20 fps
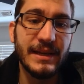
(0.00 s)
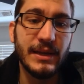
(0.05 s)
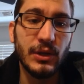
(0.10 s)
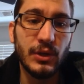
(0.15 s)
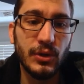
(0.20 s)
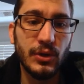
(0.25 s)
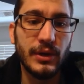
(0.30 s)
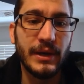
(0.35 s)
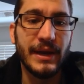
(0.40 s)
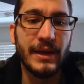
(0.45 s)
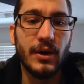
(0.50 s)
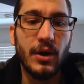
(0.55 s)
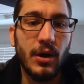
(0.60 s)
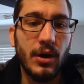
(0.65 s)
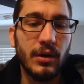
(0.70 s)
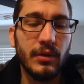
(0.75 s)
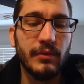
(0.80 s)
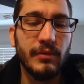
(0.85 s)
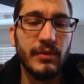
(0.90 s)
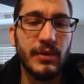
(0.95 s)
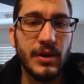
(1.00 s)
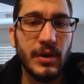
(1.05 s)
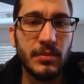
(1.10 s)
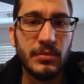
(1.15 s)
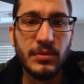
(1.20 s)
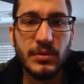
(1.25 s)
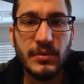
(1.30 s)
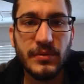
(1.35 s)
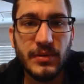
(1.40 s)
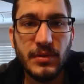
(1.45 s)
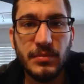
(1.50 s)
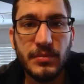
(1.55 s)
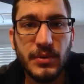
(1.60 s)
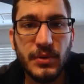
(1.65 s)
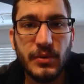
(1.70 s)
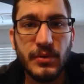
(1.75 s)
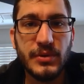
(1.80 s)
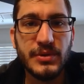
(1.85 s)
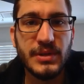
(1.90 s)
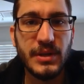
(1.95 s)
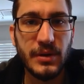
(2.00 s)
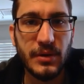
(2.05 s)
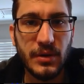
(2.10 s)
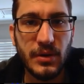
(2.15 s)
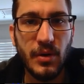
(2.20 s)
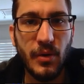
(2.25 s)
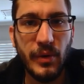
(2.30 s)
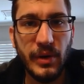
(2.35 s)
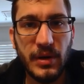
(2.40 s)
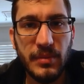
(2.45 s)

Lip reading: a look at all of the number of computers that are going